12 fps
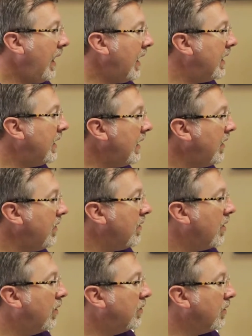And in
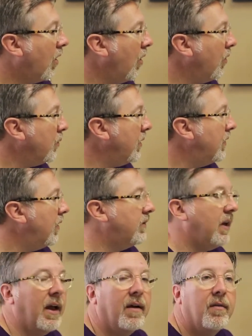those, all three of
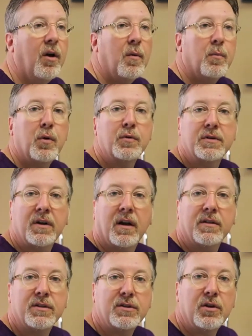those have pros and
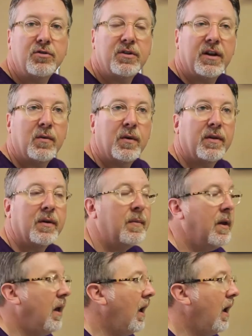cons associated with them.